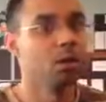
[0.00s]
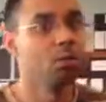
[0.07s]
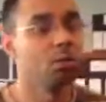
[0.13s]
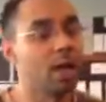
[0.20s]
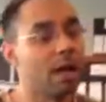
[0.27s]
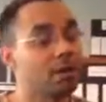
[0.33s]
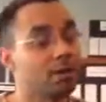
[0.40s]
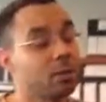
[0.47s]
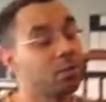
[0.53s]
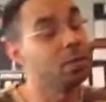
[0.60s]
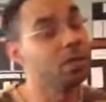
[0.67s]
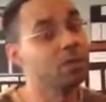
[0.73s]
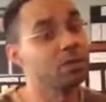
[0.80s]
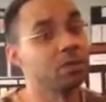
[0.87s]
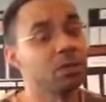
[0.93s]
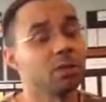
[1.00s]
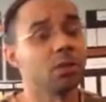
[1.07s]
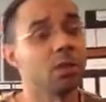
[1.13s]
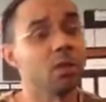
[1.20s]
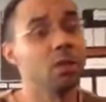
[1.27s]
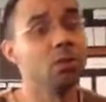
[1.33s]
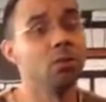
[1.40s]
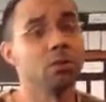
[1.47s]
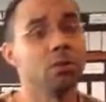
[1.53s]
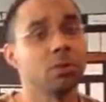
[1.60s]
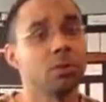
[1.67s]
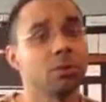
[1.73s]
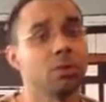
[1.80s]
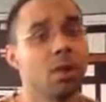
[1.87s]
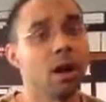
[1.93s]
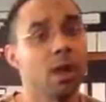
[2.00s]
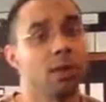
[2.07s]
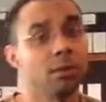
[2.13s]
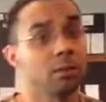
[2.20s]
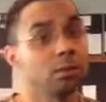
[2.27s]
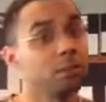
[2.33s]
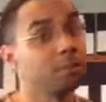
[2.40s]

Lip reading: well, that to me is an excuse, all right?